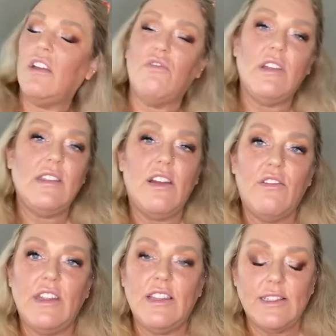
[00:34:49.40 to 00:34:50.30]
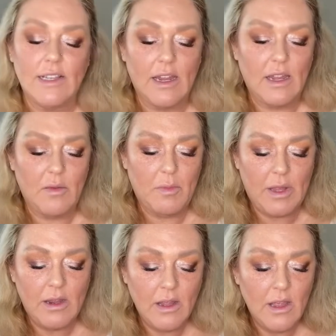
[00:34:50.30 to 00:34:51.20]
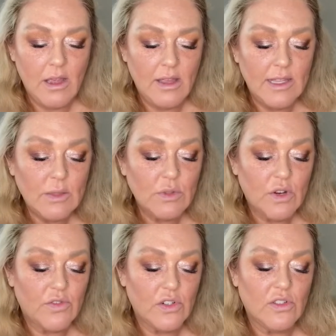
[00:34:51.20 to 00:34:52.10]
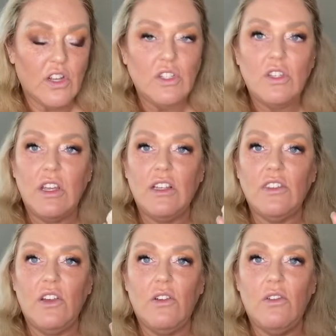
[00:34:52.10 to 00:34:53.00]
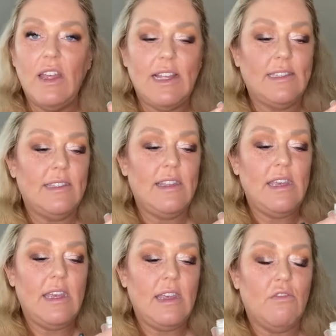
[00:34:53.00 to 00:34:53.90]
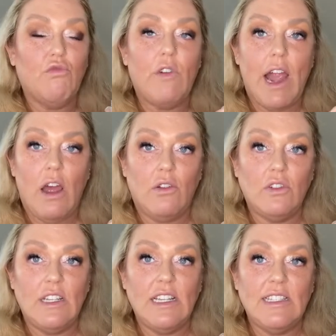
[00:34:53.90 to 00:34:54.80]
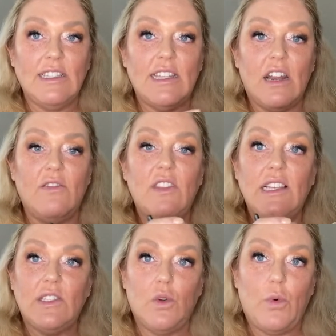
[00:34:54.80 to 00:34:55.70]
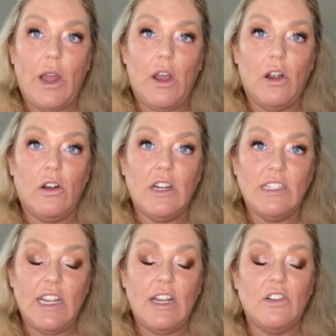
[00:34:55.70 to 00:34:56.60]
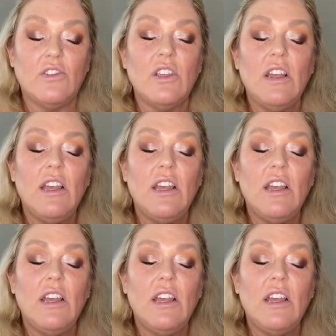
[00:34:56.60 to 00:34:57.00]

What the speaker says: read that right this second, but this was her first launch, and so hence the round instead of the square containers.